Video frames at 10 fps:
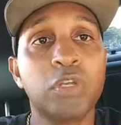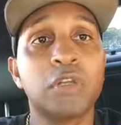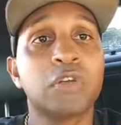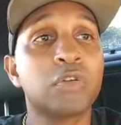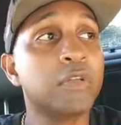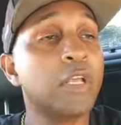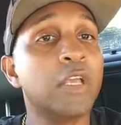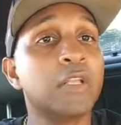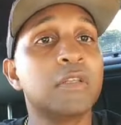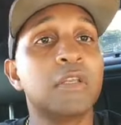can
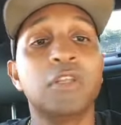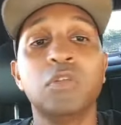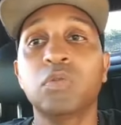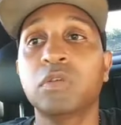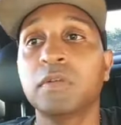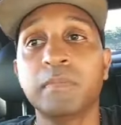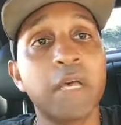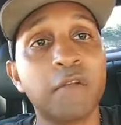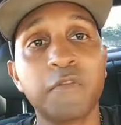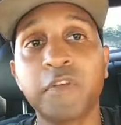create and you can
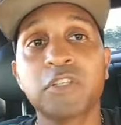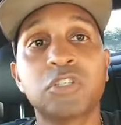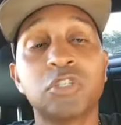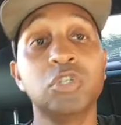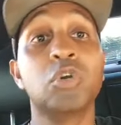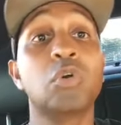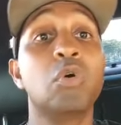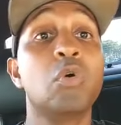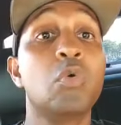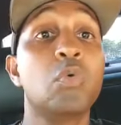manifest your
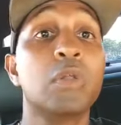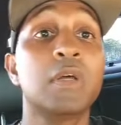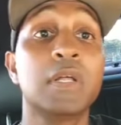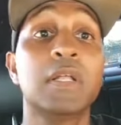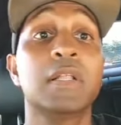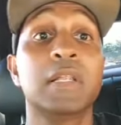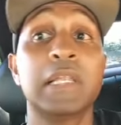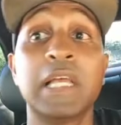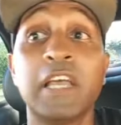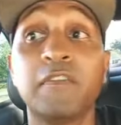whole
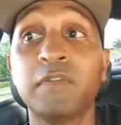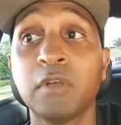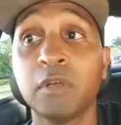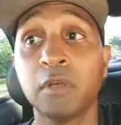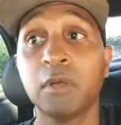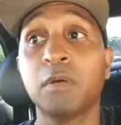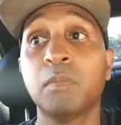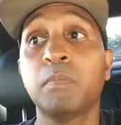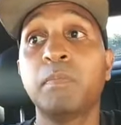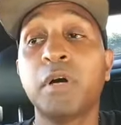life.
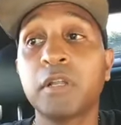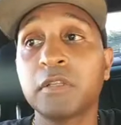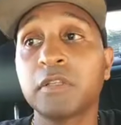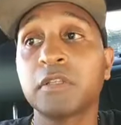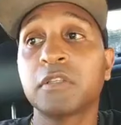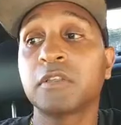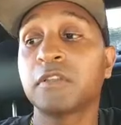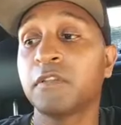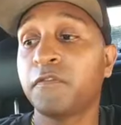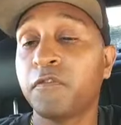But
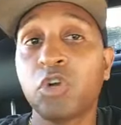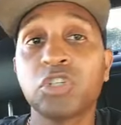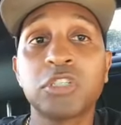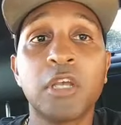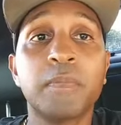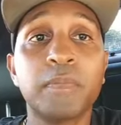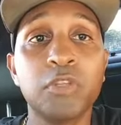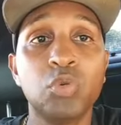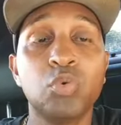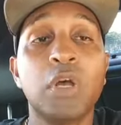the first step
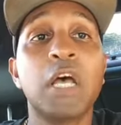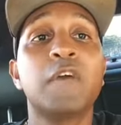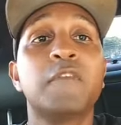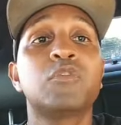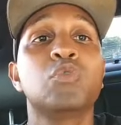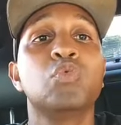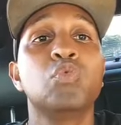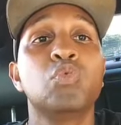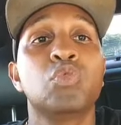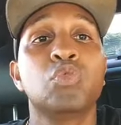you have
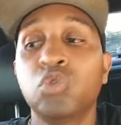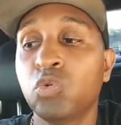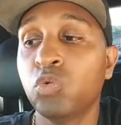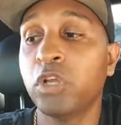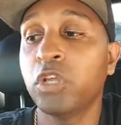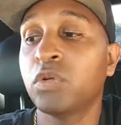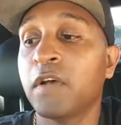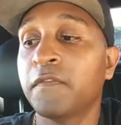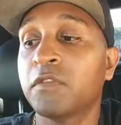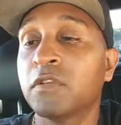to do and you
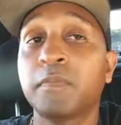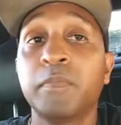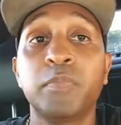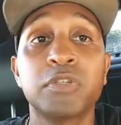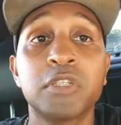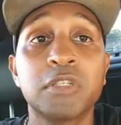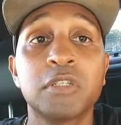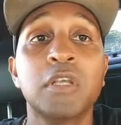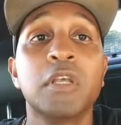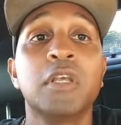have to be
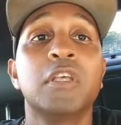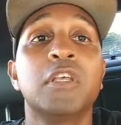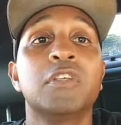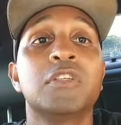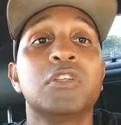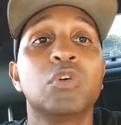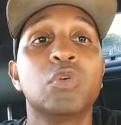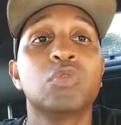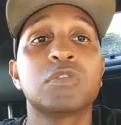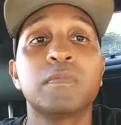persistent is in
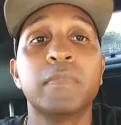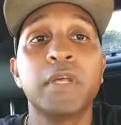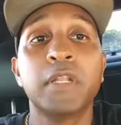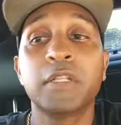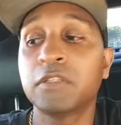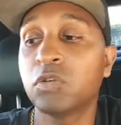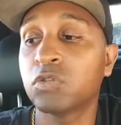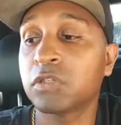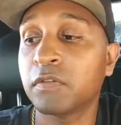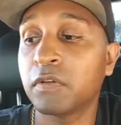those
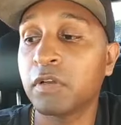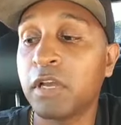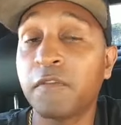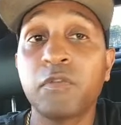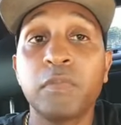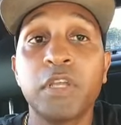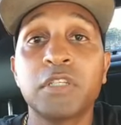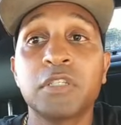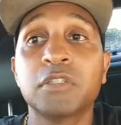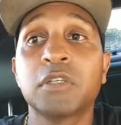
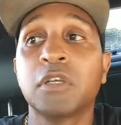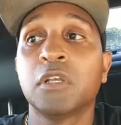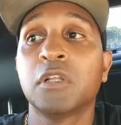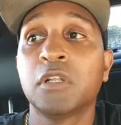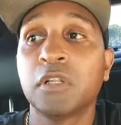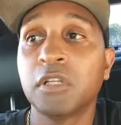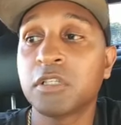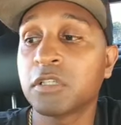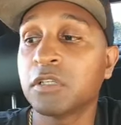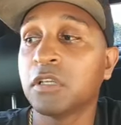affirmations.
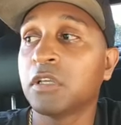Listen,